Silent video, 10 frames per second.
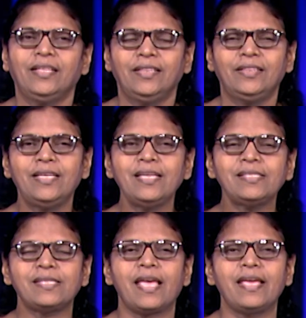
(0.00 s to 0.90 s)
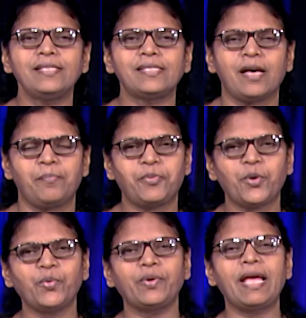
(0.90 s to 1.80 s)
This is a
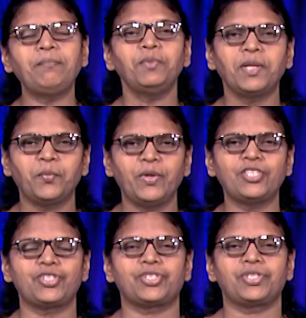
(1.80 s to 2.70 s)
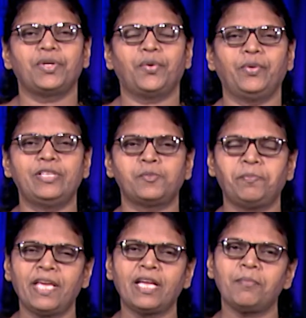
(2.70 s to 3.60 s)
program in which we
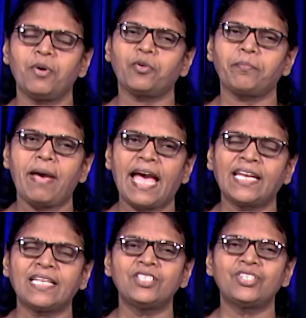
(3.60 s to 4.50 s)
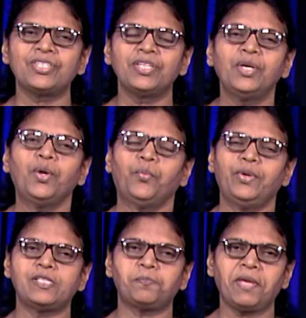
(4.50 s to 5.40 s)
speak about marriage,
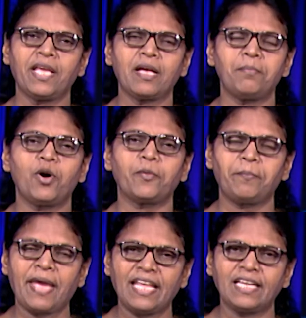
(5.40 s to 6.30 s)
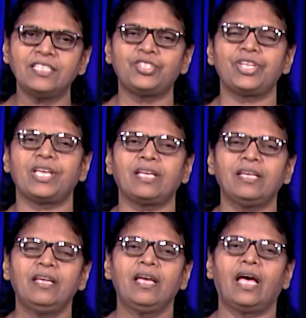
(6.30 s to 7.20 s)
we speak about parenting,
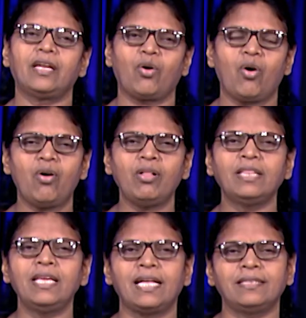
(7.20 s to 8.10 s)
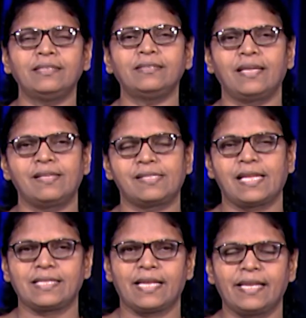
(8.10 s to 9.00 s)
and all the other things
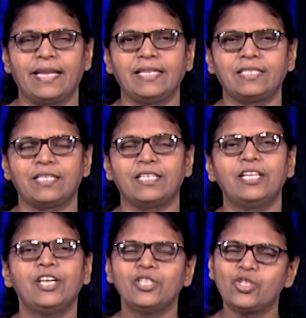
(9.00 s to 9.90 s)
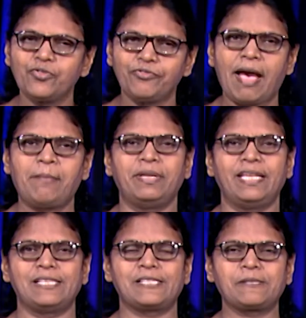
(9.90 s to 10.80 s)
that are related to
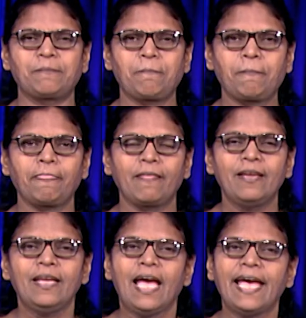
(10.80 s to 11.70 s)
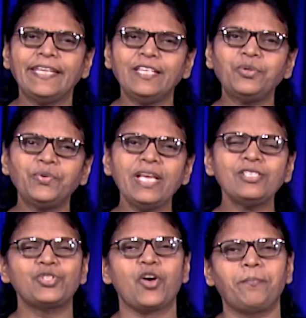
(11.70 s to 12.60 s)
families. And in
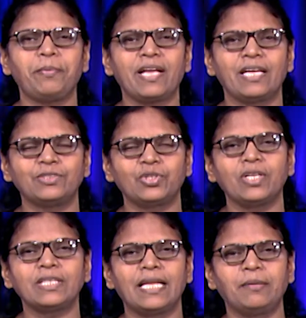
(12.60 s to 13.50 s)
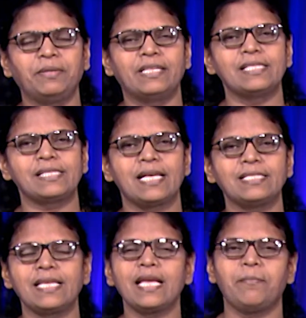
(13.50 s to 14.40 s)
today's topic, I thought I'll be
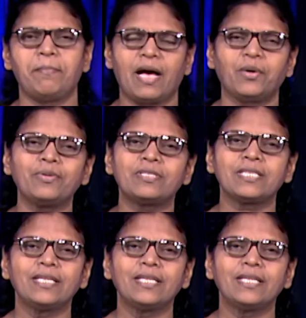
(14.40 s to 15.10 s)
discussing about